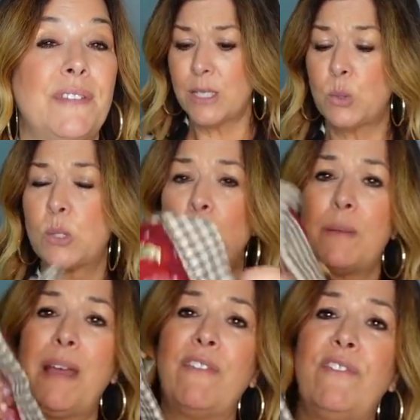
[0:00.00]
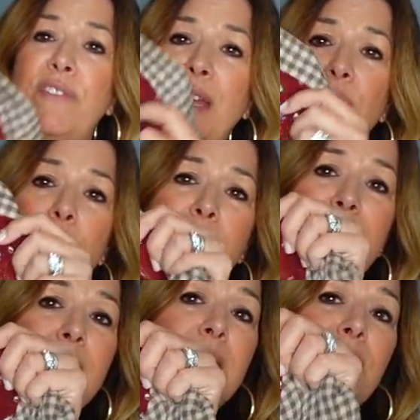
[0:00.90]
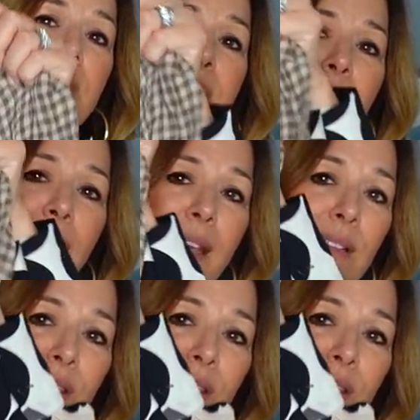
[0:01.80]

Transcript: This was one of my favorite pieces of the day.